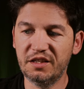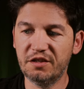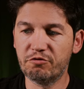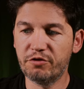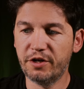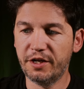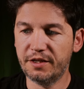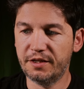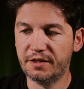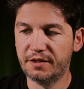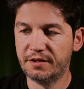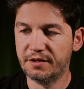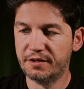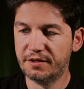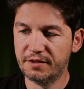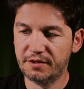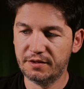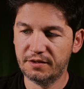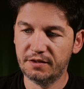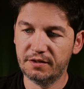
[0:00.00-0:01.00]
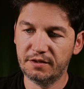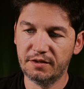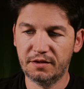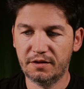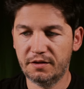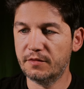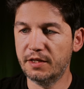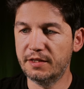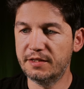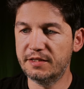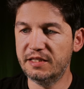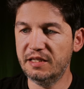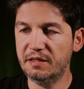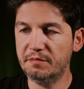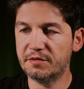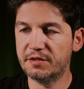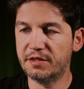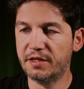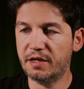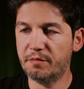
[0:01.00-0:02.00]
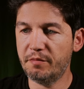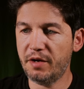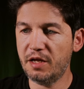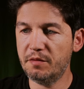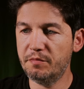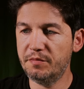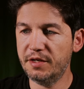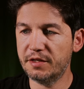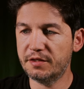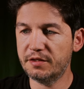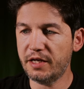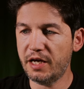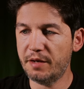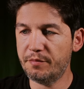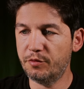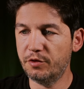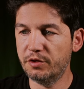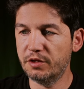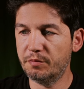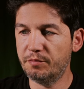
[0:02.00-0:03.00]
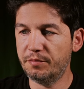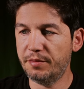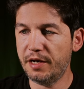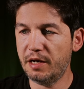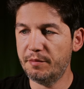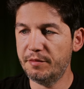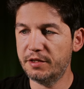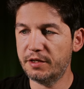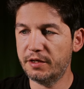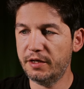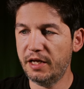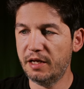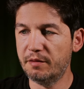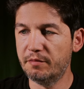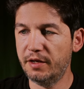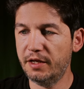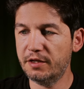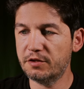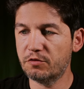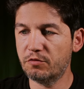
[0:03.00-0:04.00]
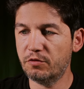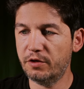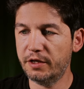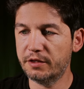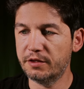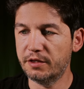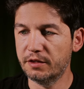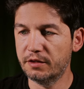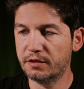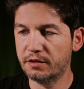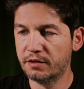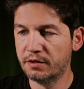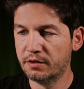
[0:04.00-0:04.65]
in red. It seems there might be a typo in the parameter name. Let's correct it.